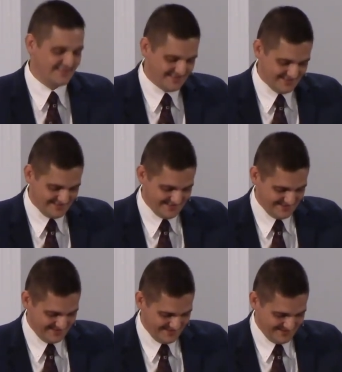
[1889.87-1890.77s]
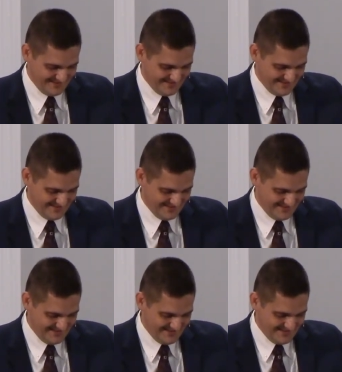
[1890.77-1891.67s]

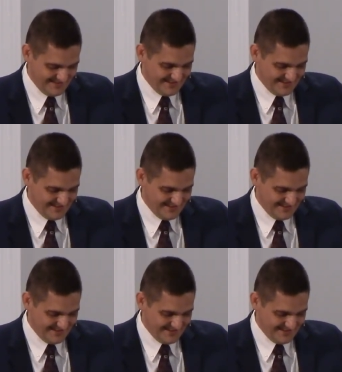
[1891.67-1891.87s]
Nobody speaks.